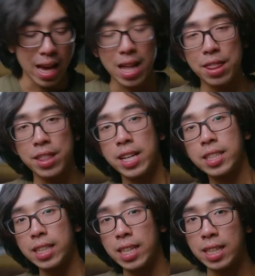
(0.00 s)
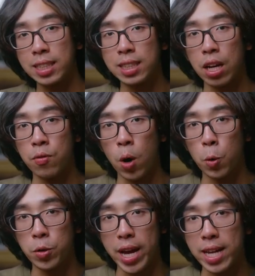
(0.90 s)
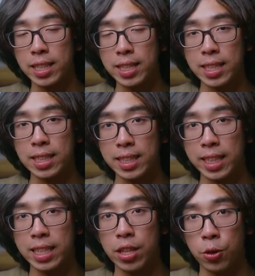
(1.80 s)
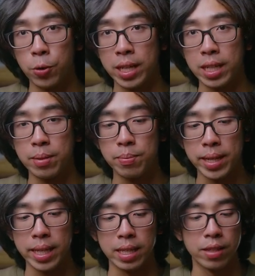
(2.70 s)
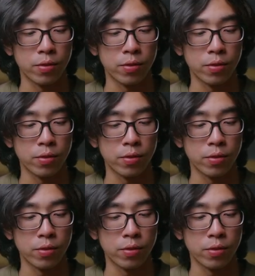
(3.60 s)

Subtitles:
and this is Rode NTG3B